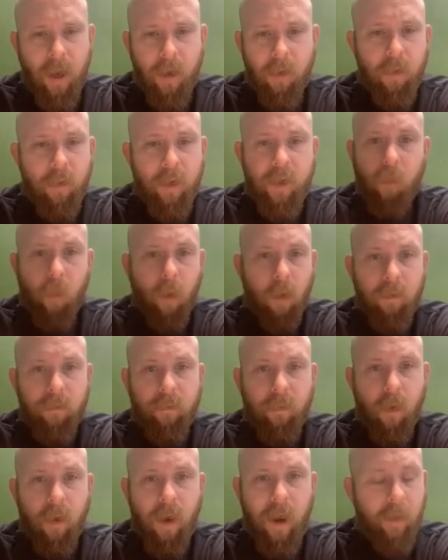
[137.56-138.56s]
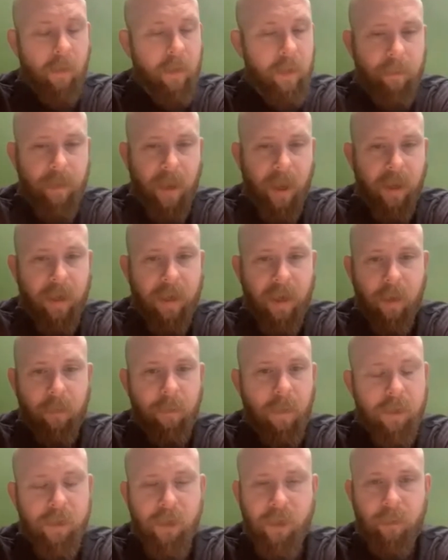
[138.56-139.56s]
Who do you work for? How are you paid? How
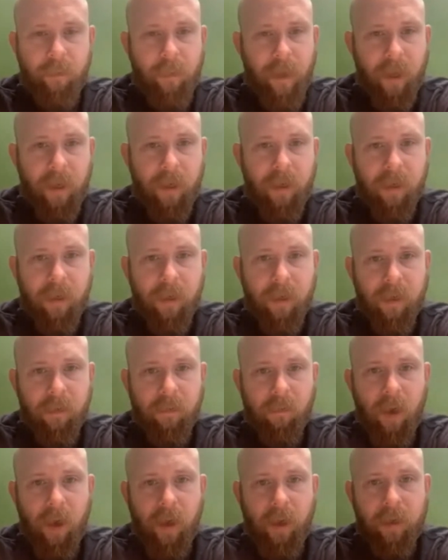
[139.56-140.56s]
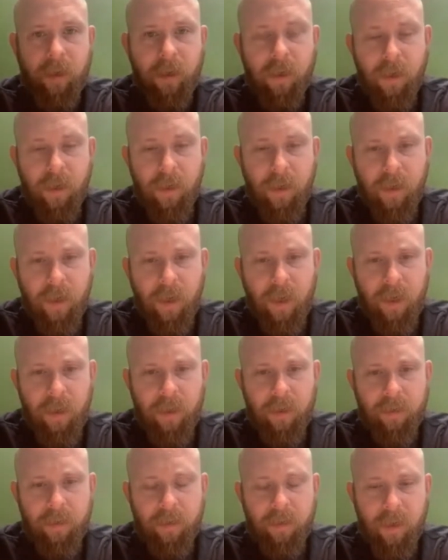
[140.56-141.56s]
much are you paid? Right.
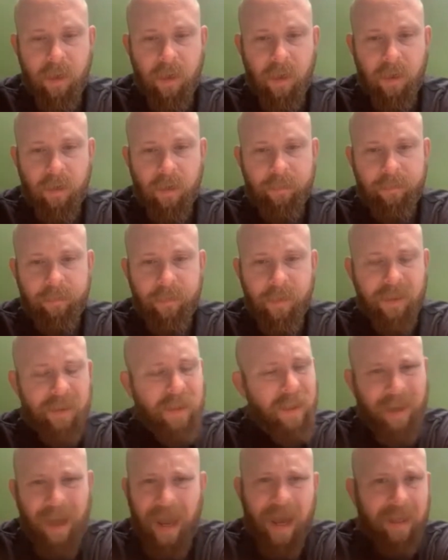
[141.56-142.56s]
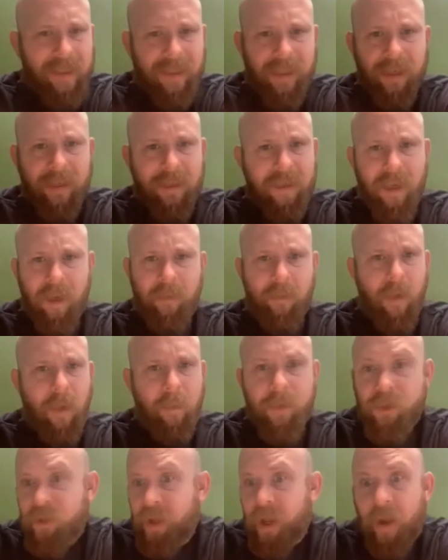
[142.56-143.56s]
And that's it. Assets. How
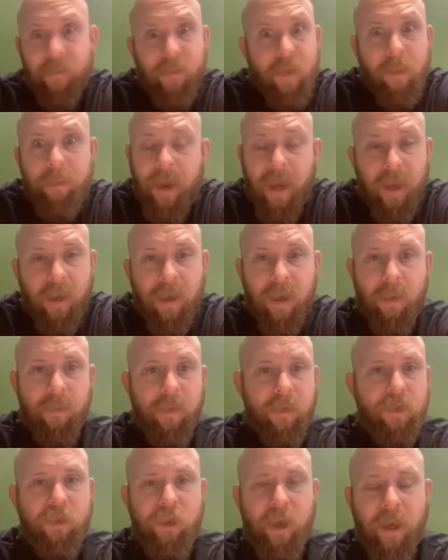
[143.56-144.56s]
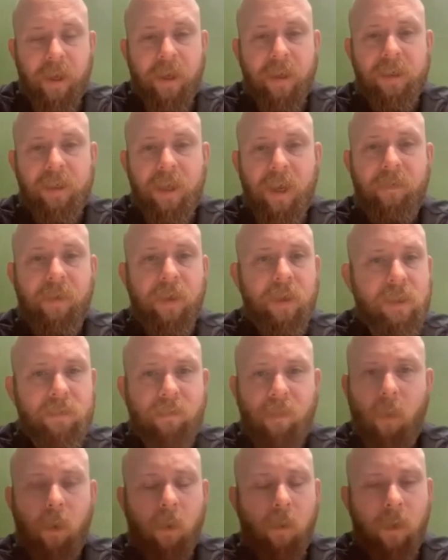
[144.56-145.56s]
much do you have in the bank? How much checking, savings,
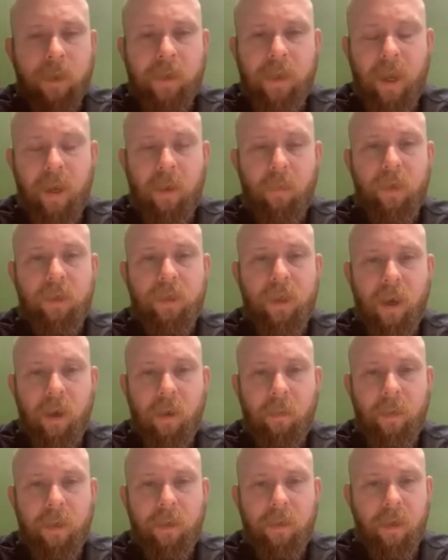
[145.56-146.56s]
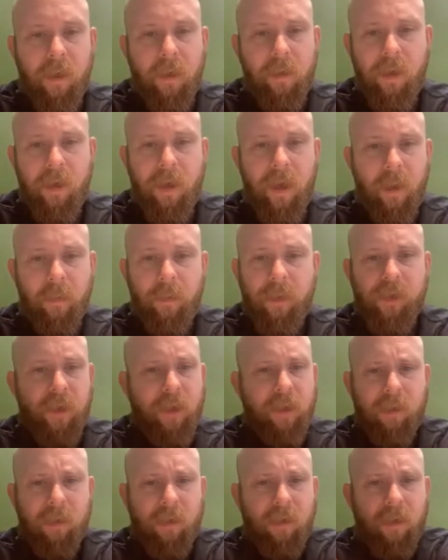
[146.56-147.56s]
401k, retirement? And then how much are
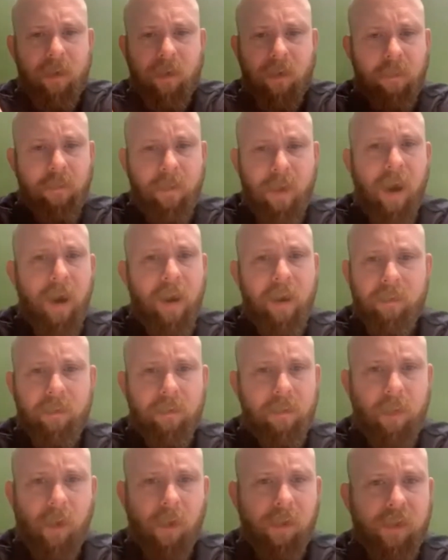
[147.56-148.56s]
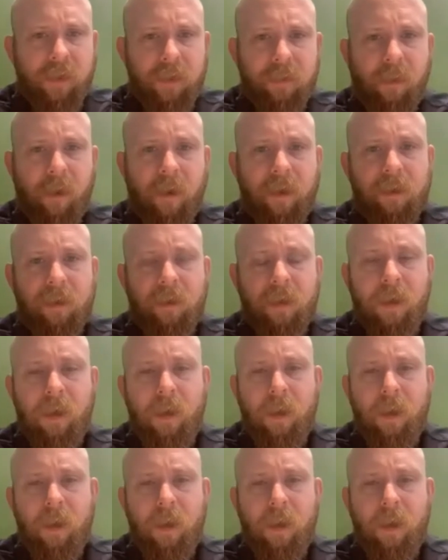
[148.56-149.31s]
you looking to buy? Purchase price.